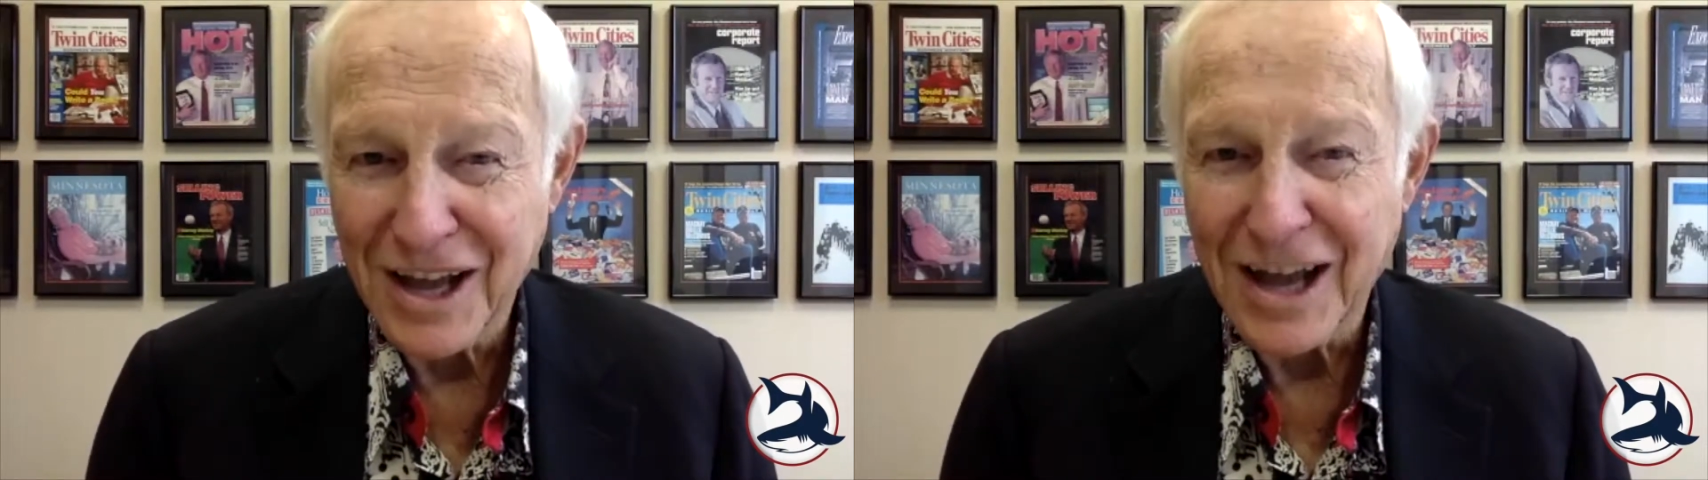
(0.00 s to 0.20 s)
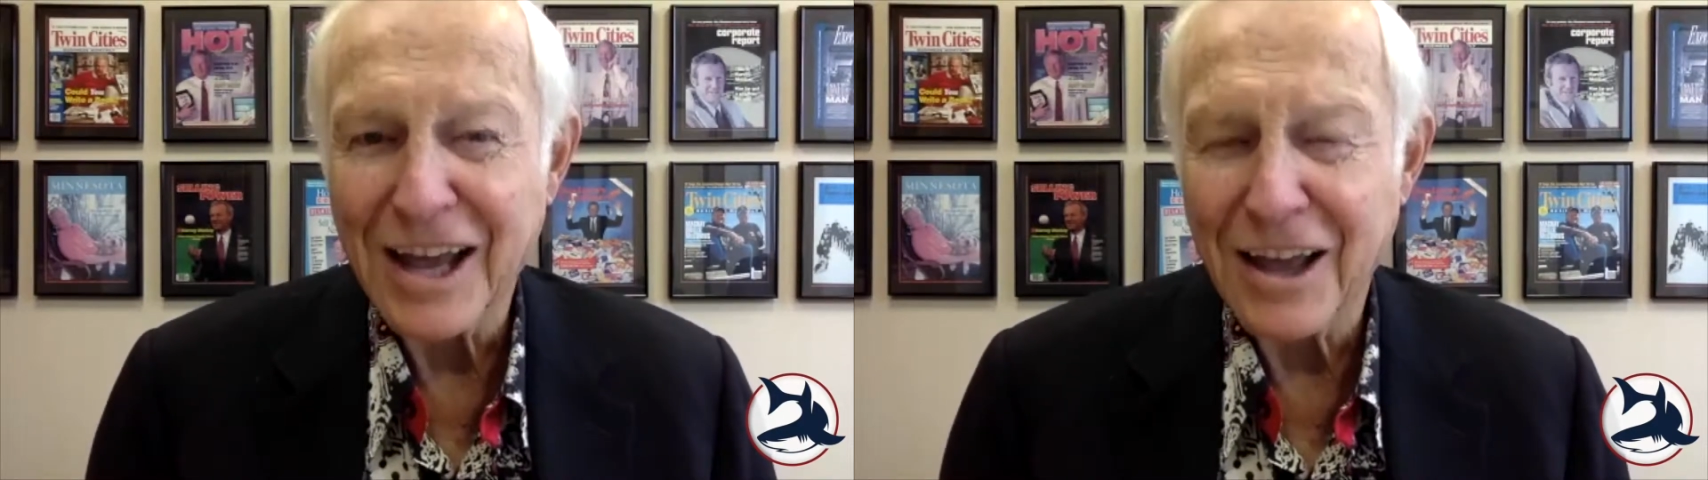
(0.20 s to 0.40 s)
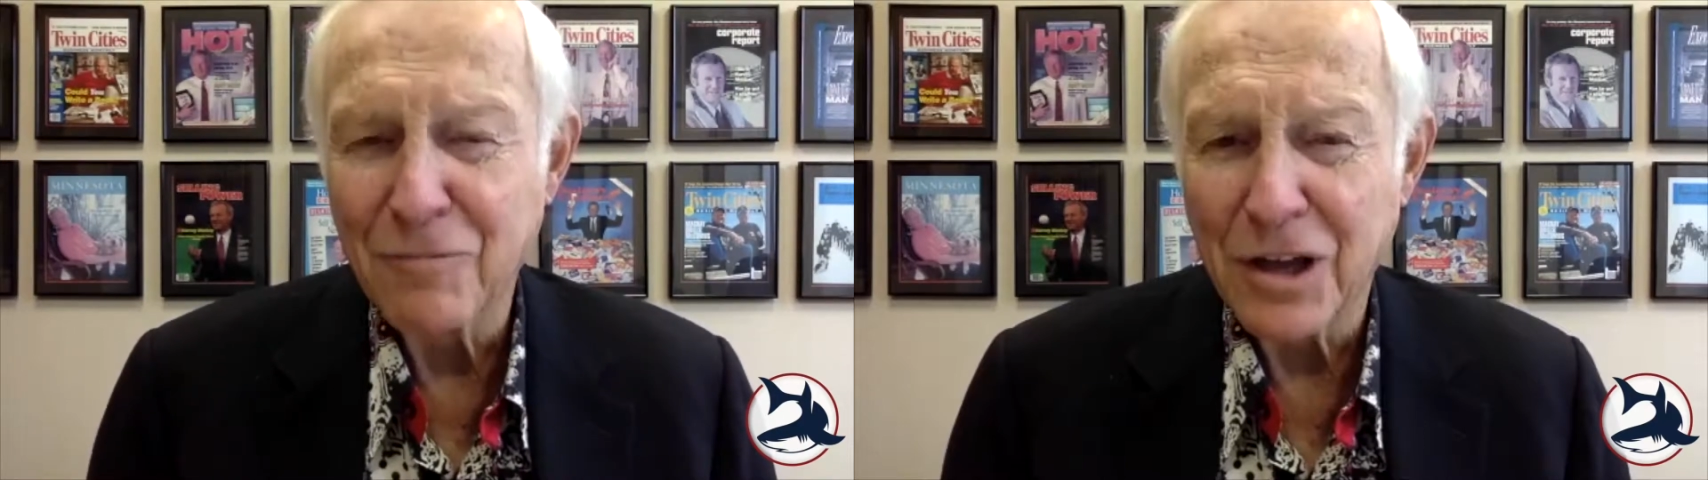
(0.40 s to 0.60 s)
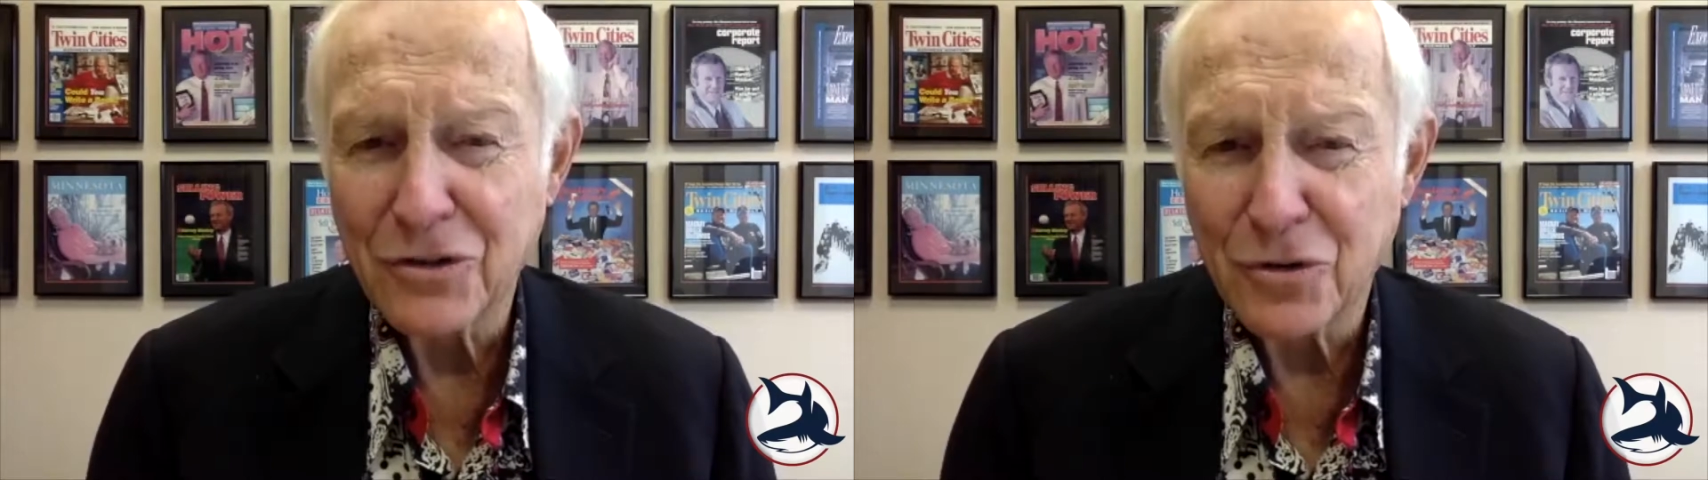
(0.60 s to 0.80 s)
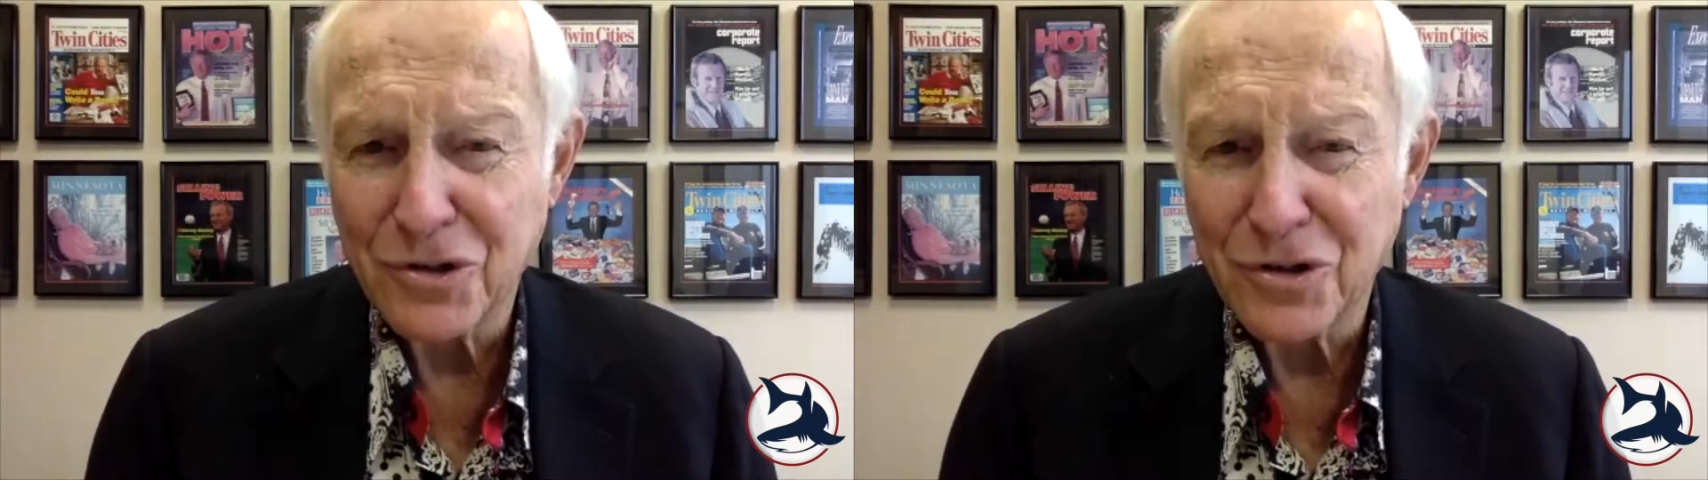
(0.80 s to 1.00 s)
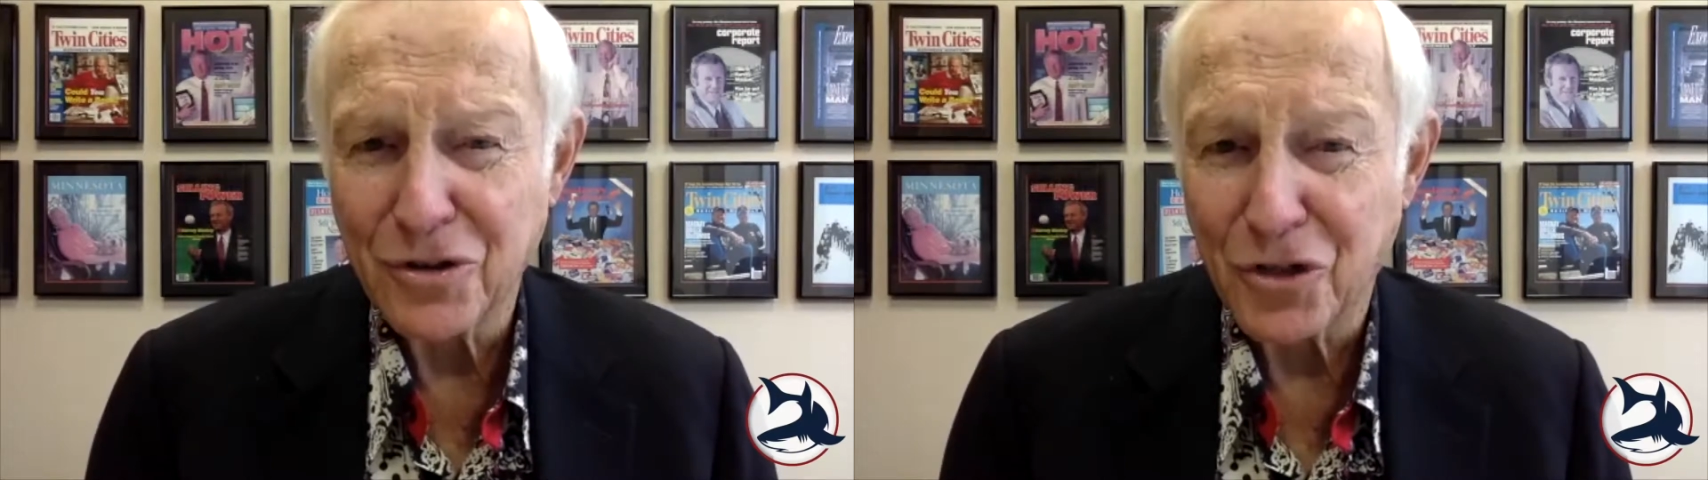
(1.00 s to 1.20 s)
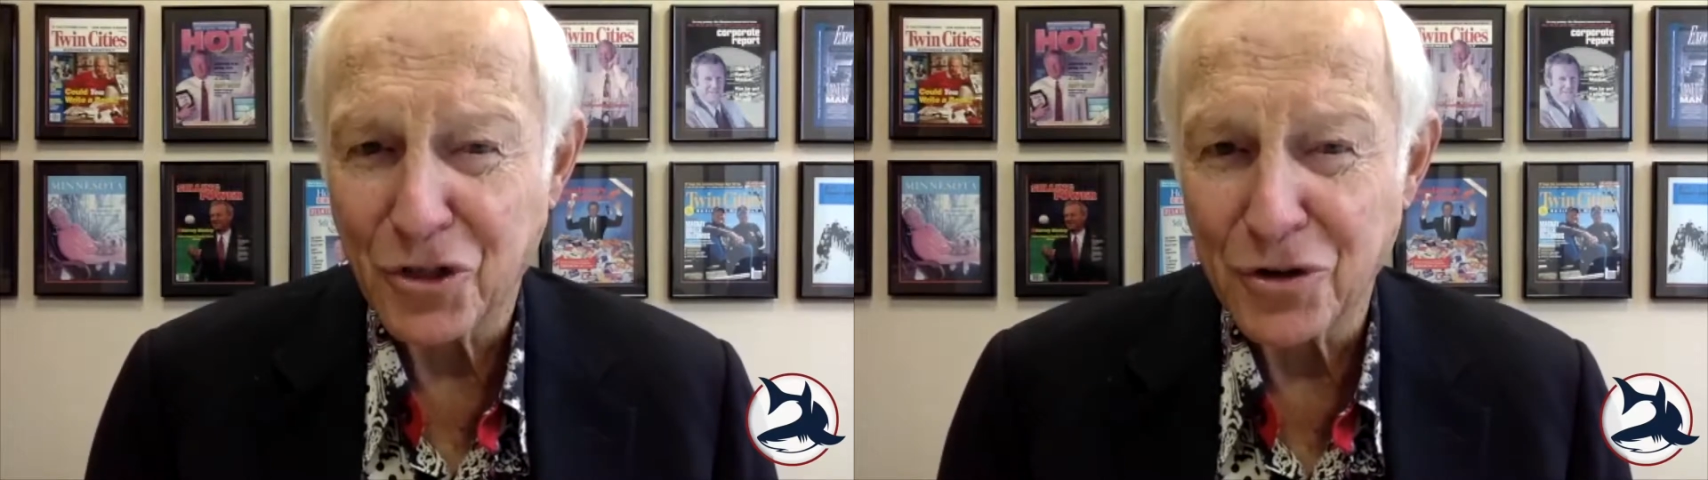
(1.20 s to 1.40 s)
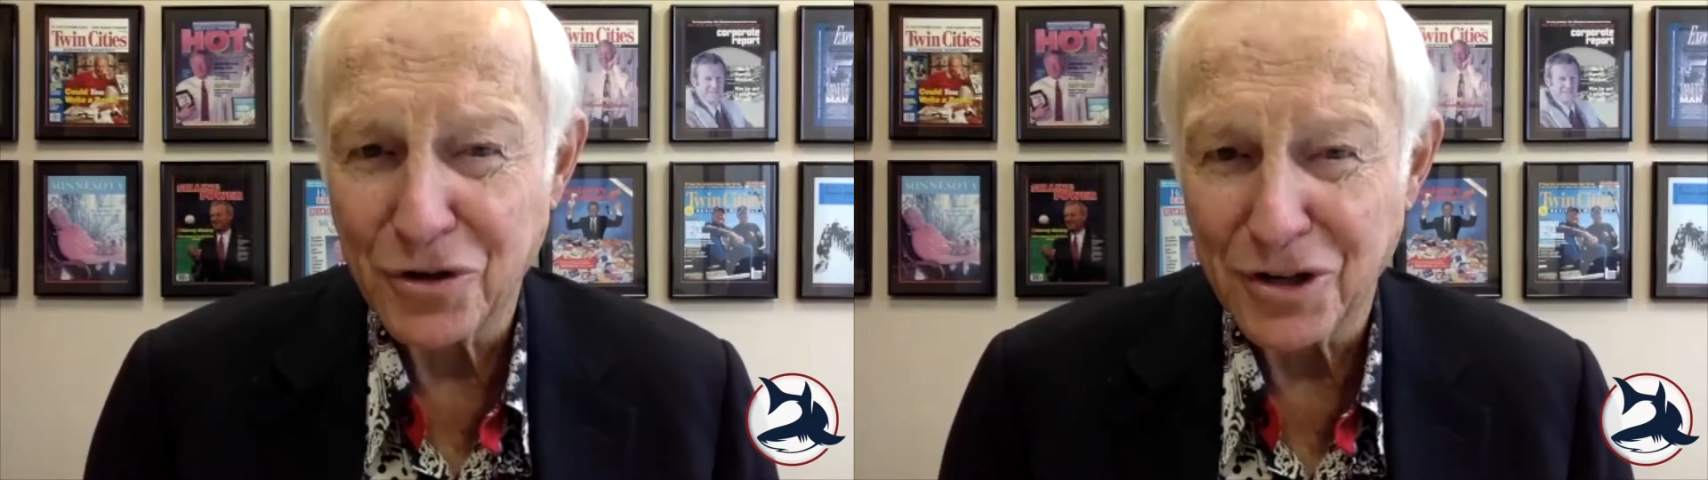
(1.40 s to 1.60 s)
I have mentors in their
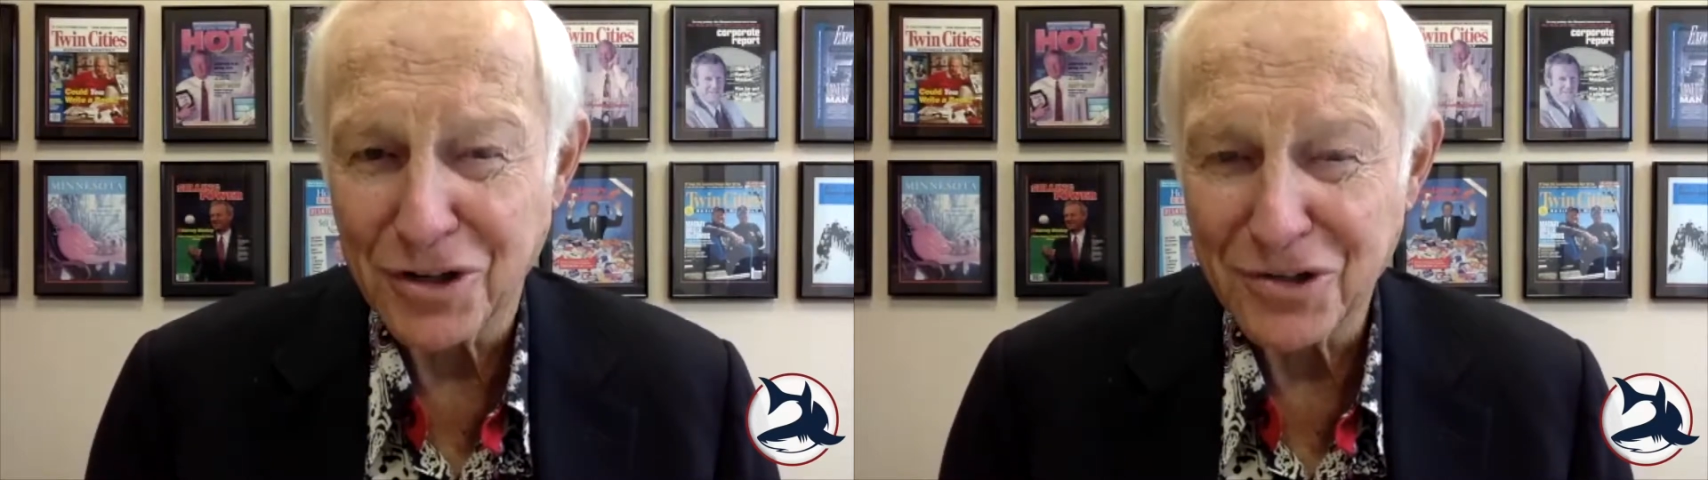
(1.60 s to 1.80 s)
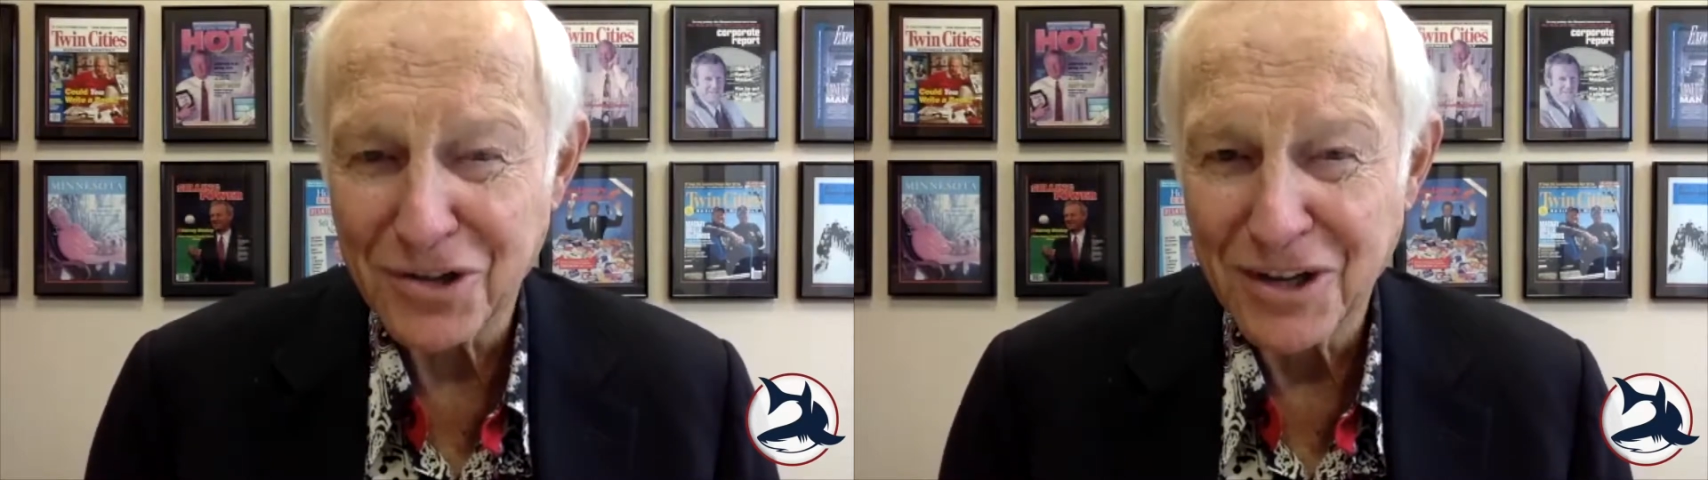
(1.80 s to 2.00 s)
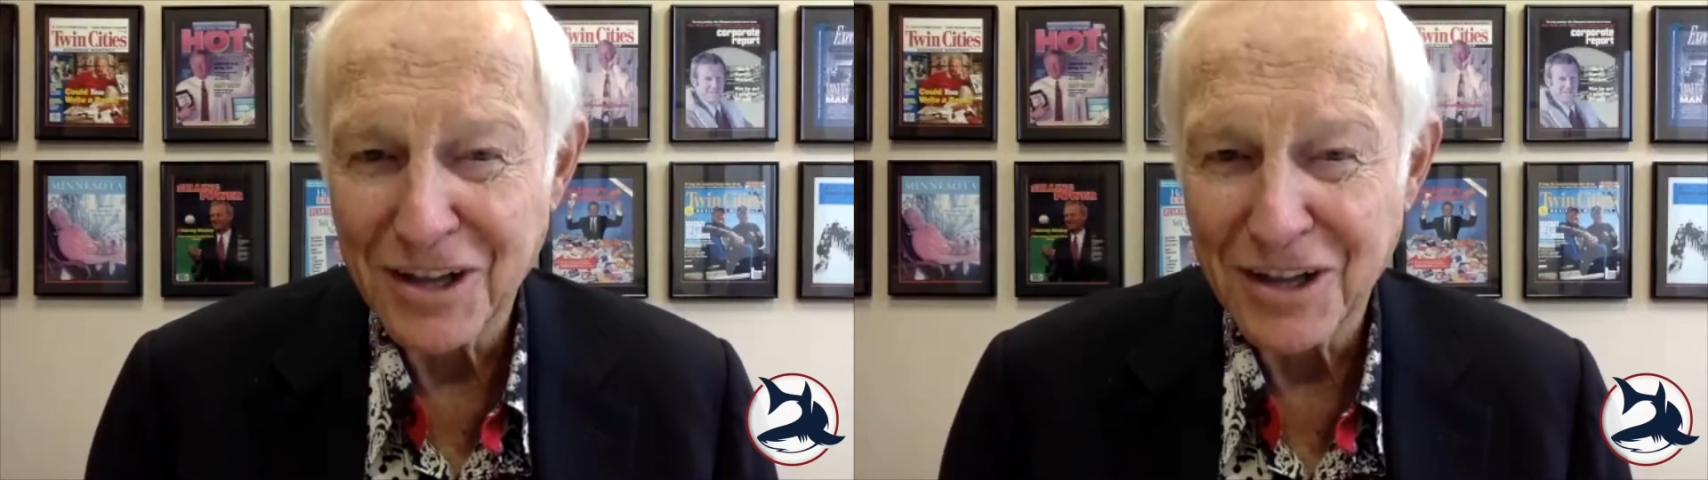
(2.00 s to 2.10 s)
30s,